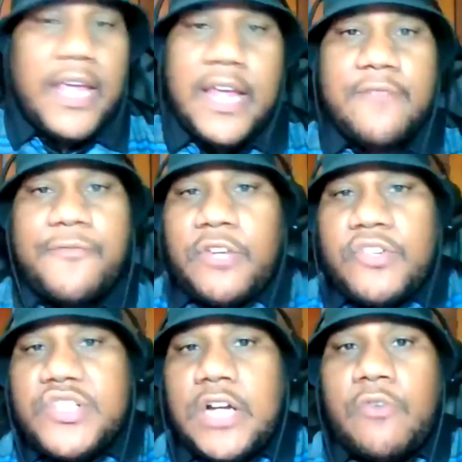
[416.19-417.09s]
And for
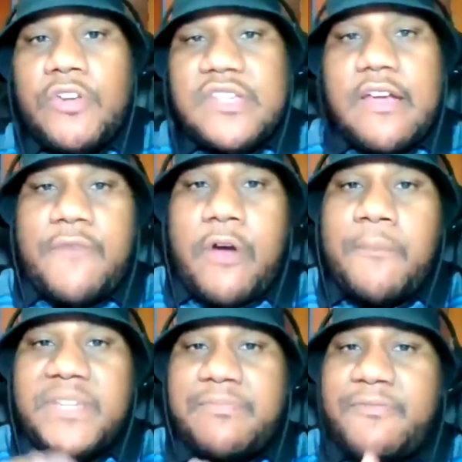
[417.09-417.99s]
you, Sean, when you was at
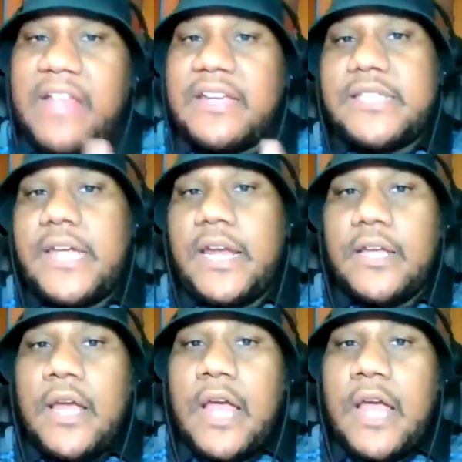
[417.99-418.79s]
Old Mississippi Valley State,